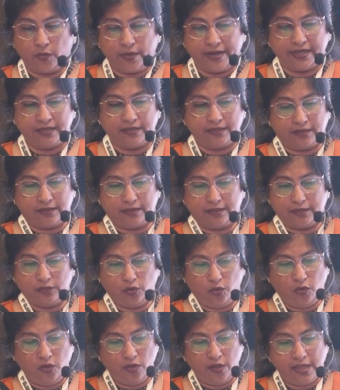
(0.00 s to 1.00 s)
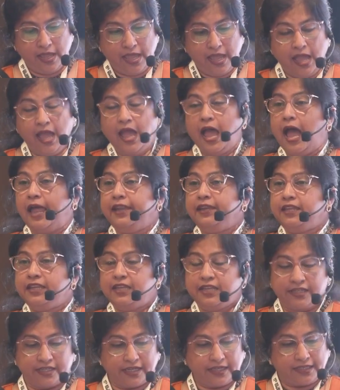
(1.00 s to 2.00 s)
going low, and
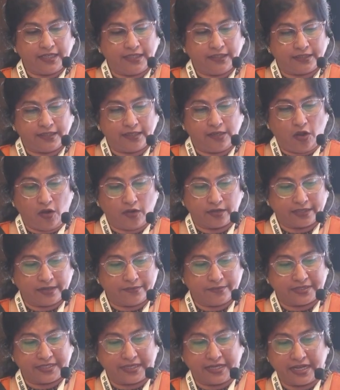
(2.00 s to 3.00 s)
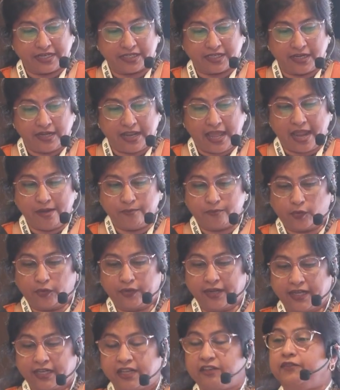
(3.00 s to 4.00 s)
initiating the long-term sedation and
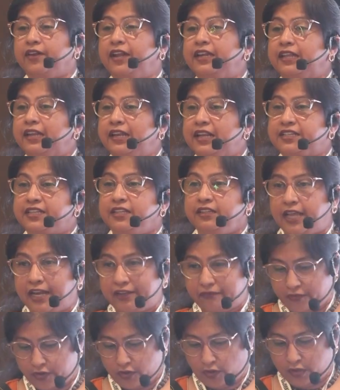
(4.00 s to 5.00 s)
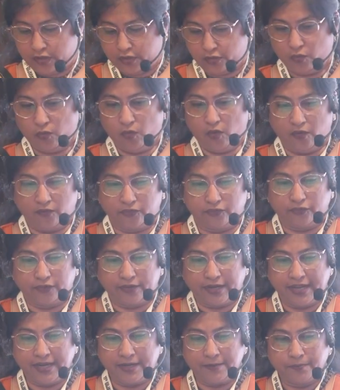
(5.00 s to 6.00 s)
protective ventilation that we all know of,
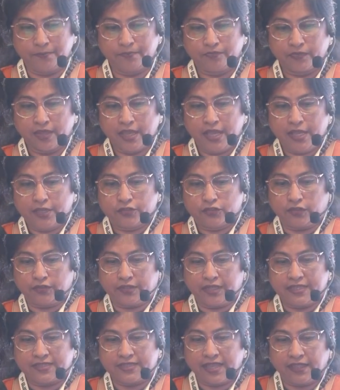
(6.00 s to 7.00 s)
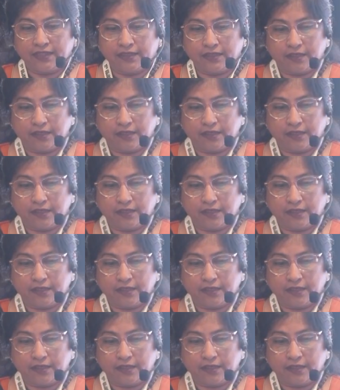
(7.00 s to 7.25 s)
right? So these are